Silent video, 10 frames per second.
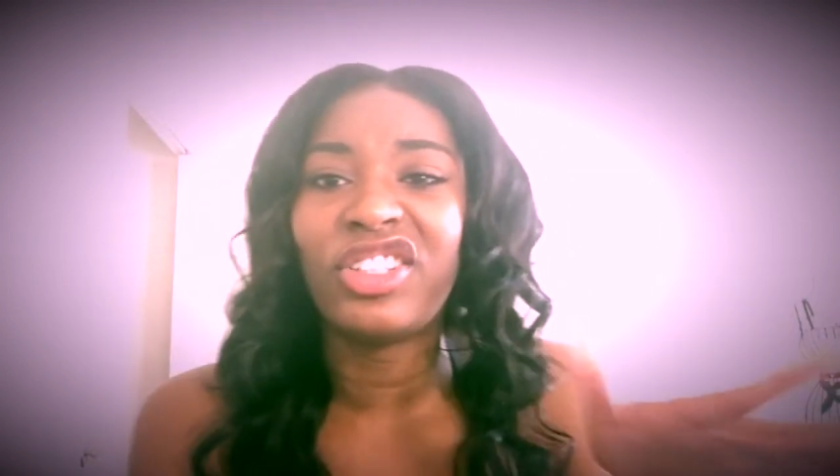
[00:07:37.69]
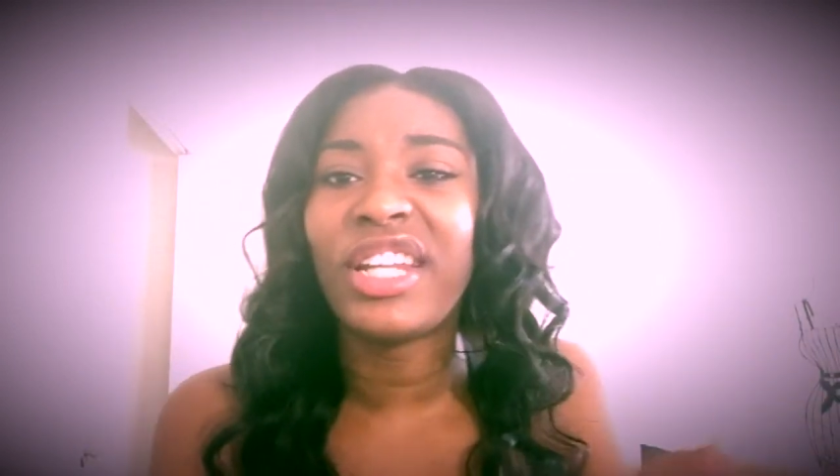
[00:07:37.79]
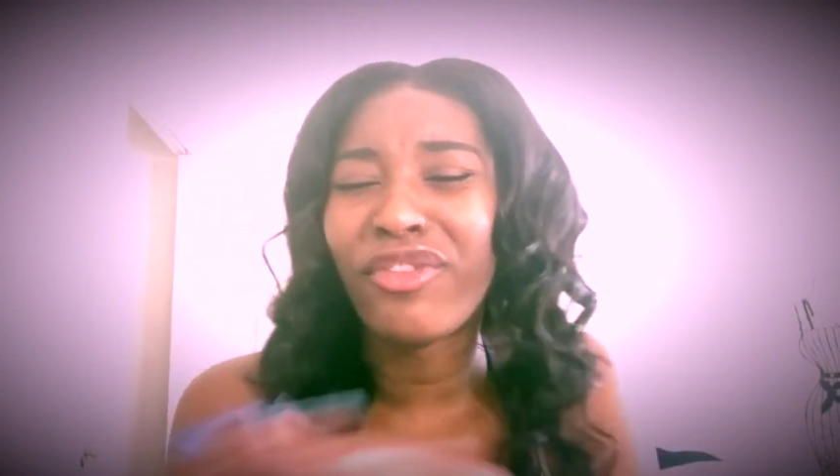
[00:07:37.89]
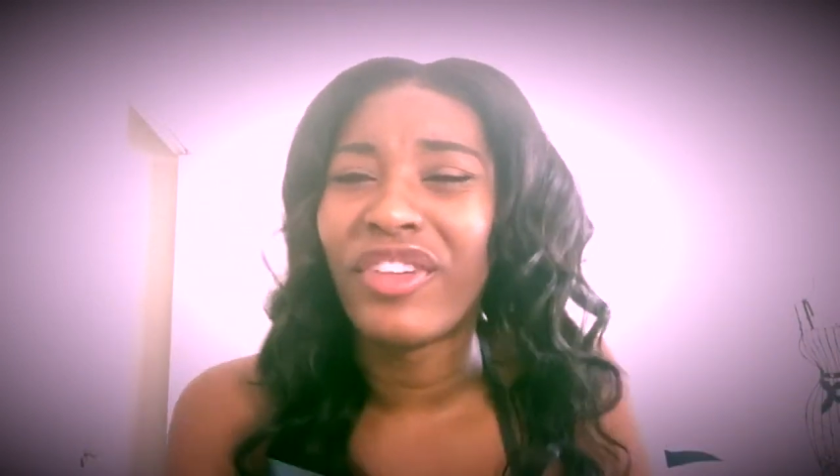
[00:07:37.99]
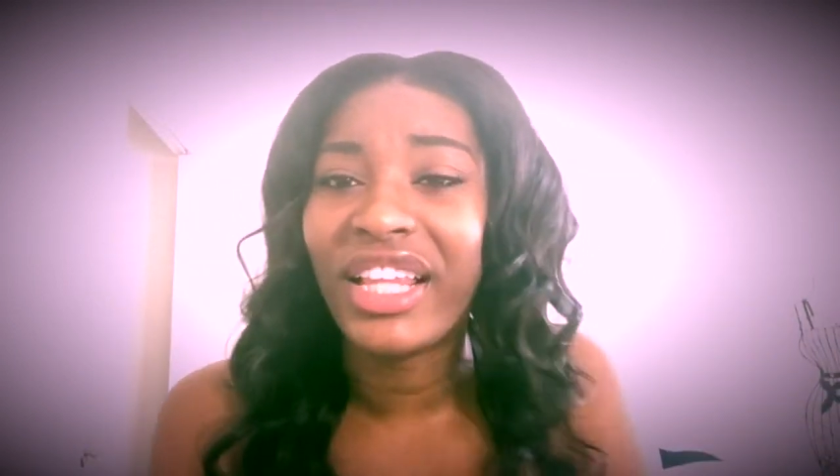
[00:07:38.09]
they
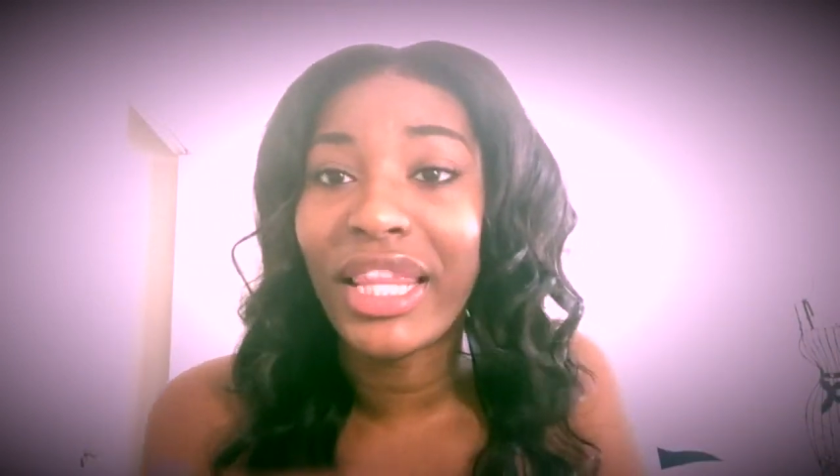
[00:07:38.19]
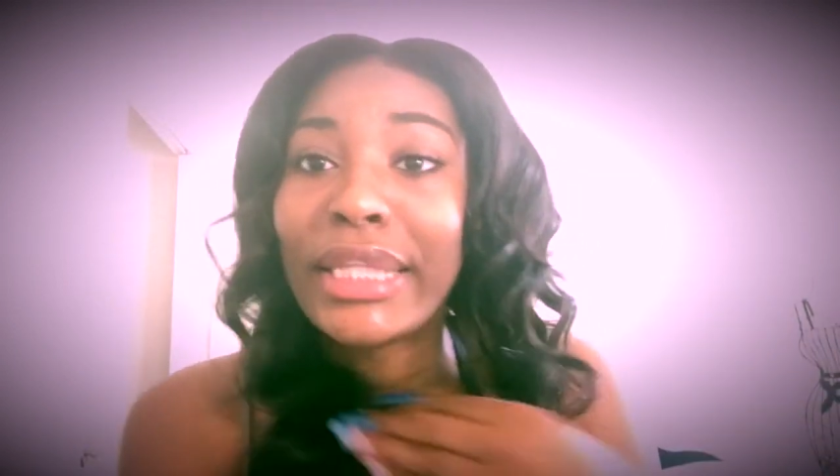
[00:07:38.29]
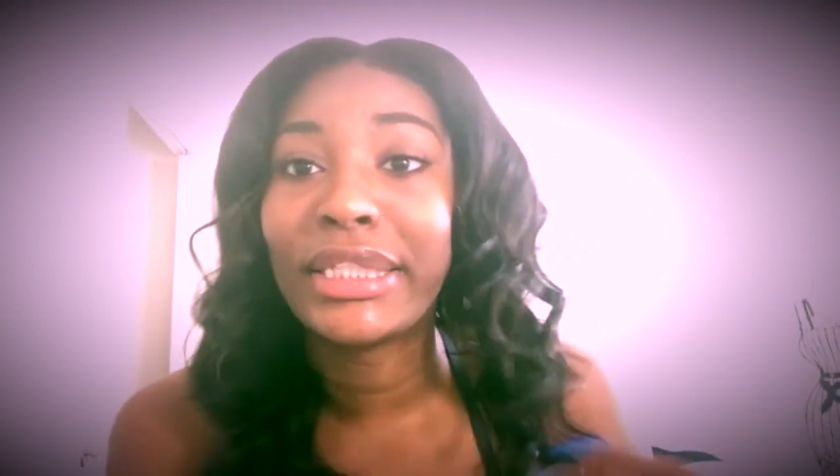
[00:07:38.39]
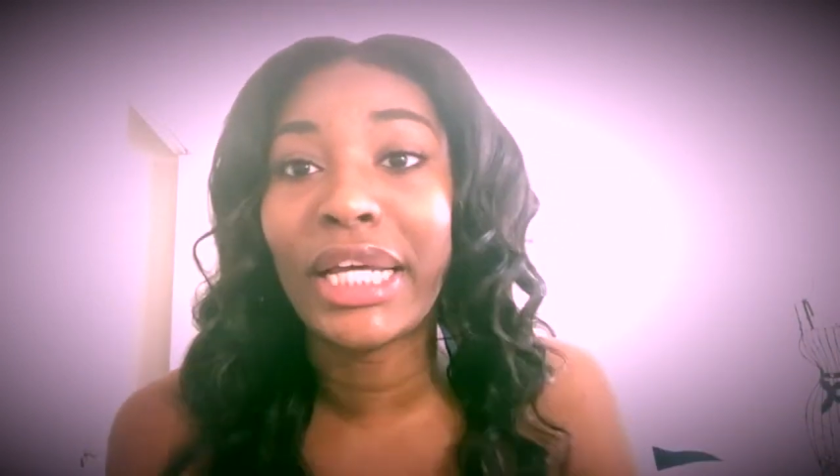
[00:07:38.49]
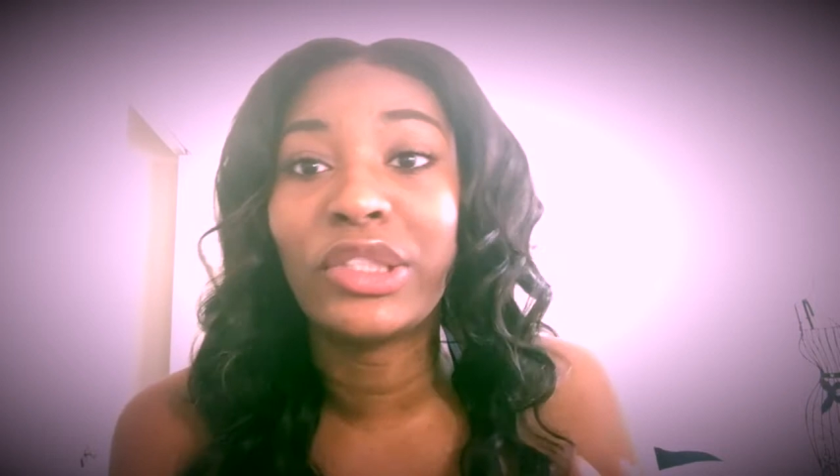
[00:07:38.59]
wanted me to
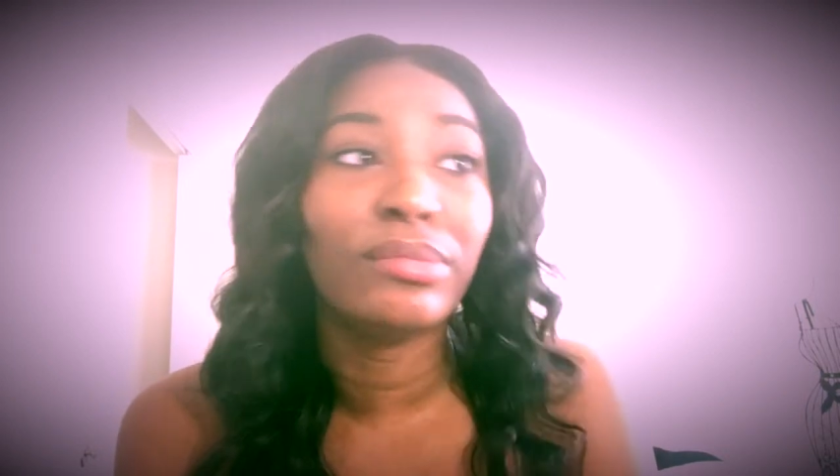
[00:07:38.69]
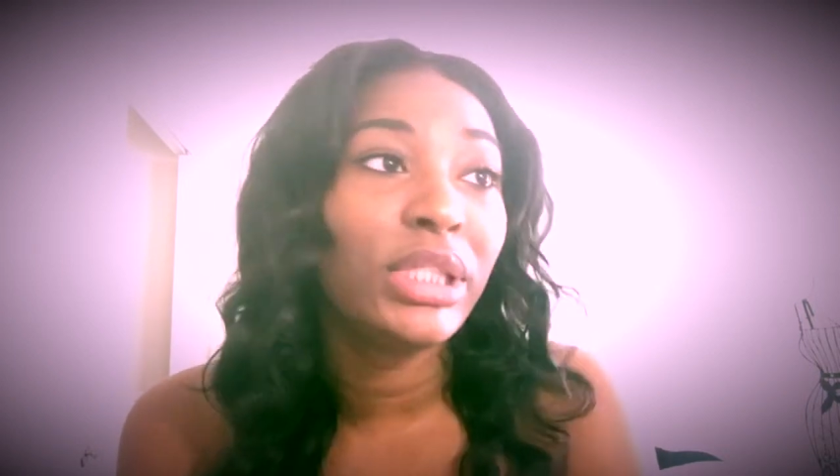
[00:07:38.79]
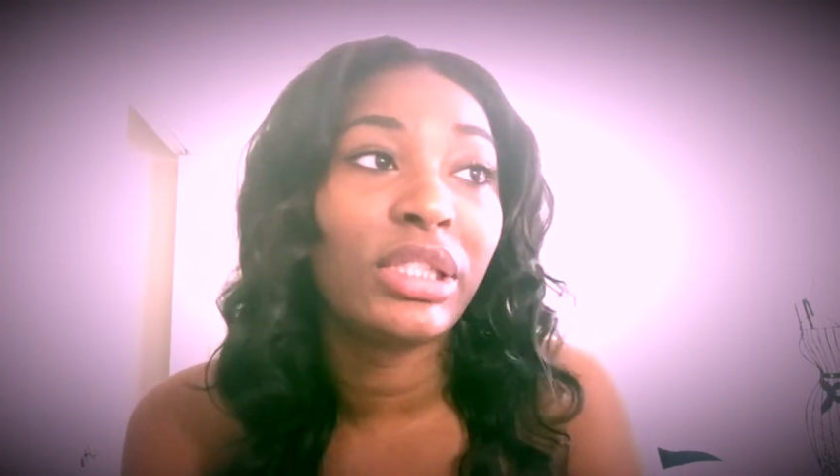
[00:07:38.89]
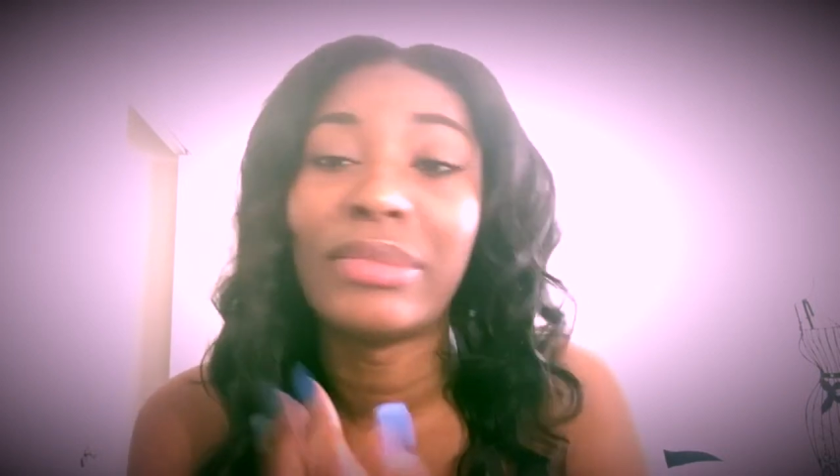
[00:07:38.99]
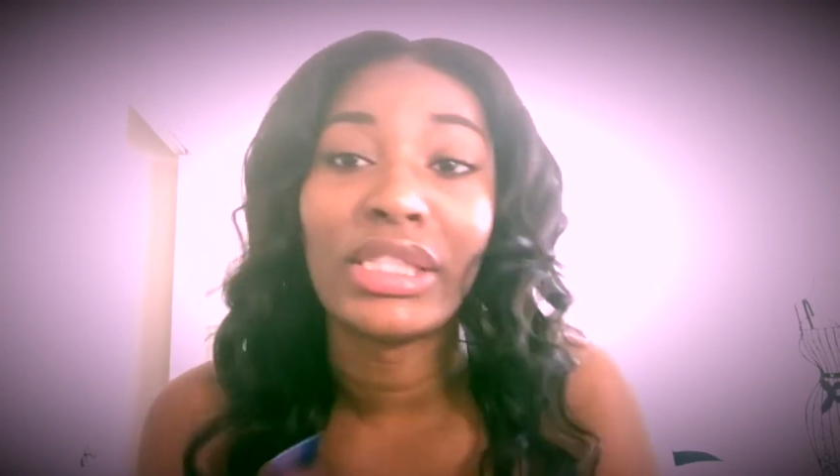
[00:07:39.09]
go to night
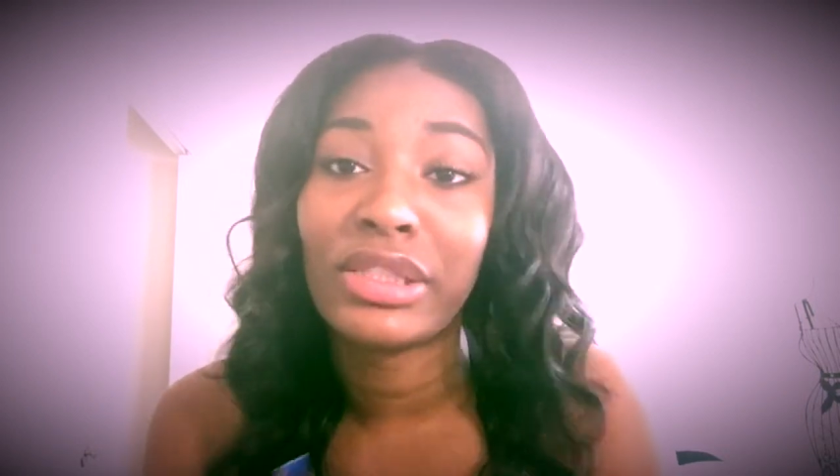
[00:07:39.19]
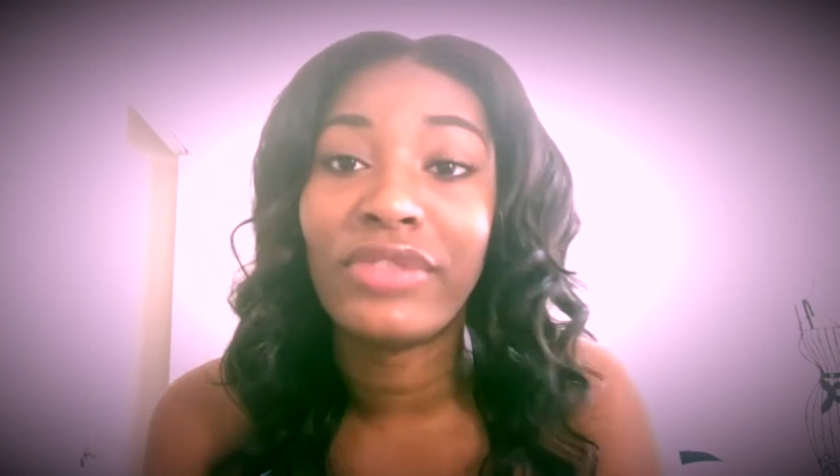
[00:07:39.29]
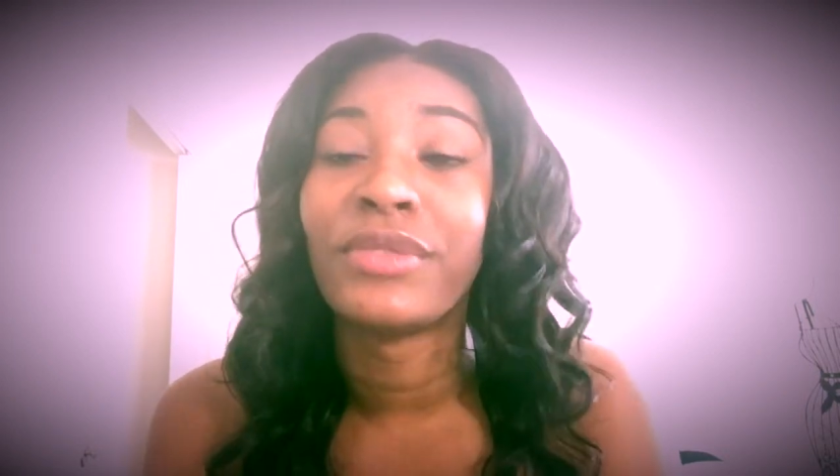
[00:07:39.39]
school